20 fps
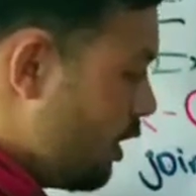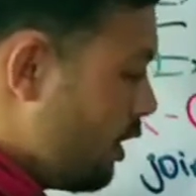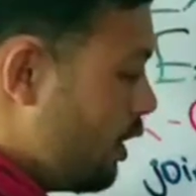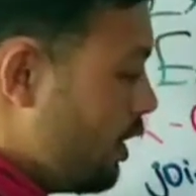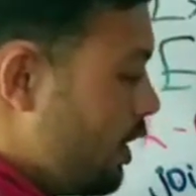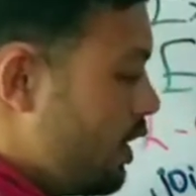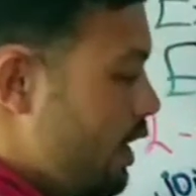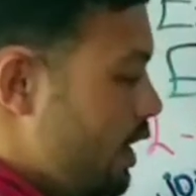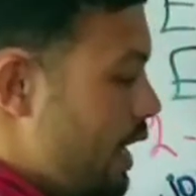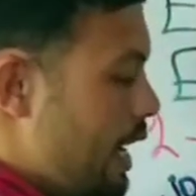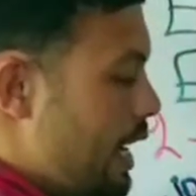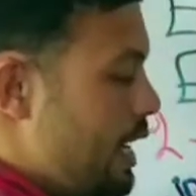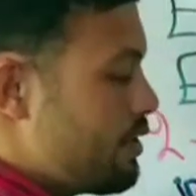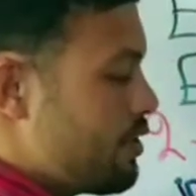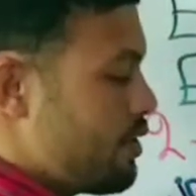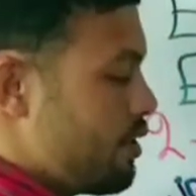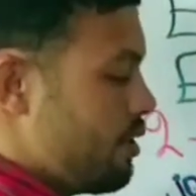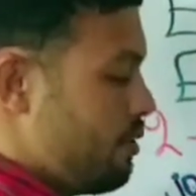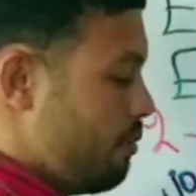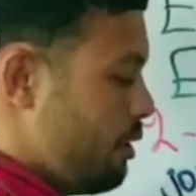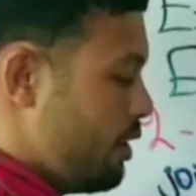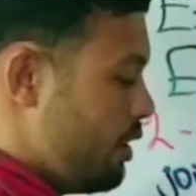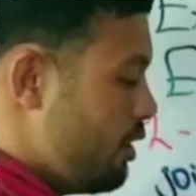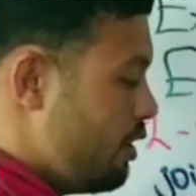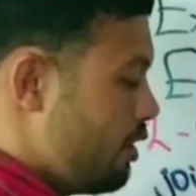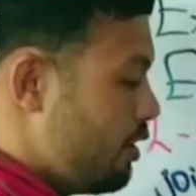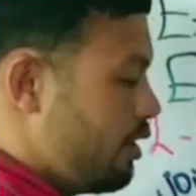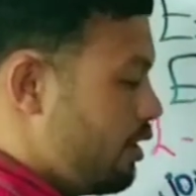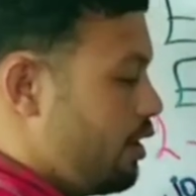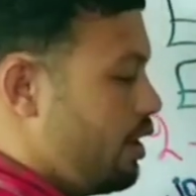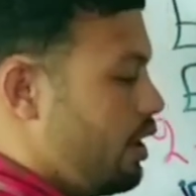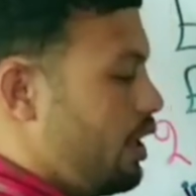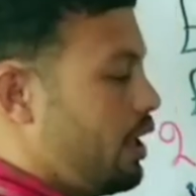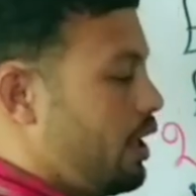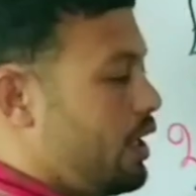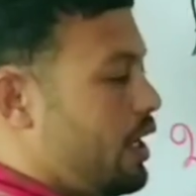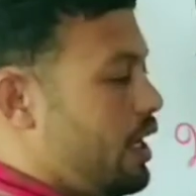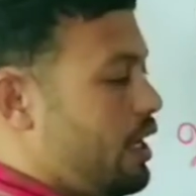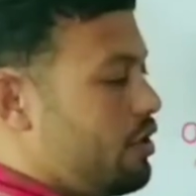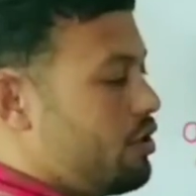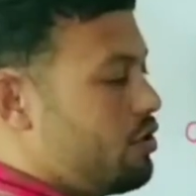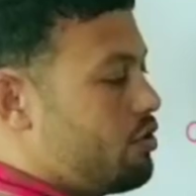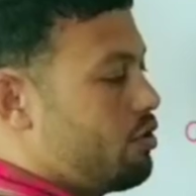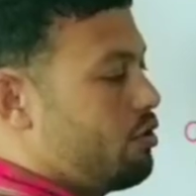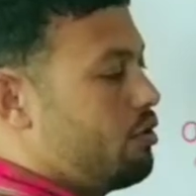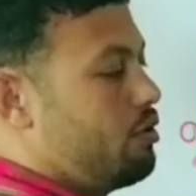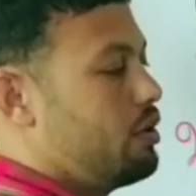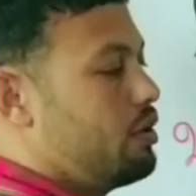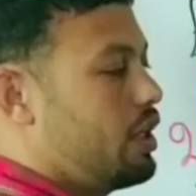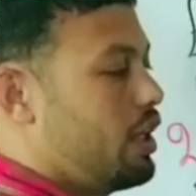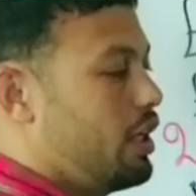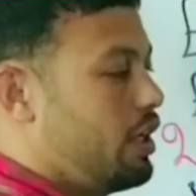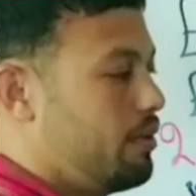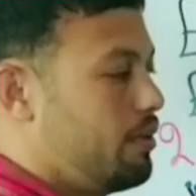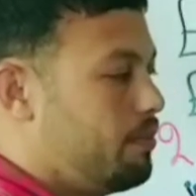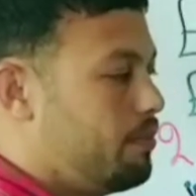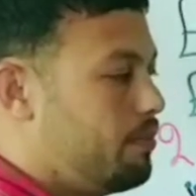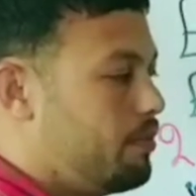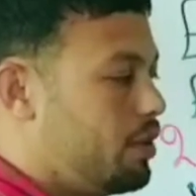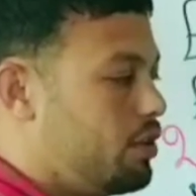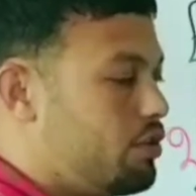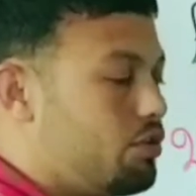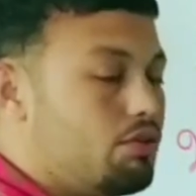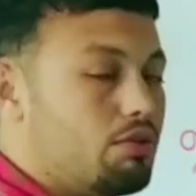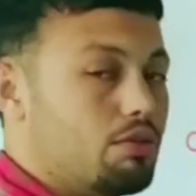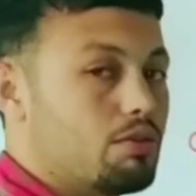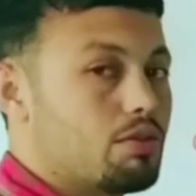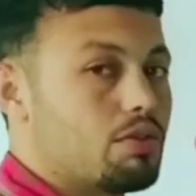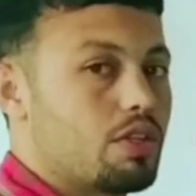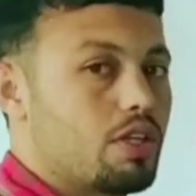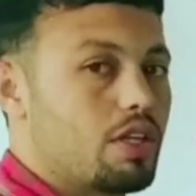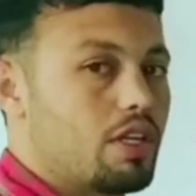he asked me and I told him the truth.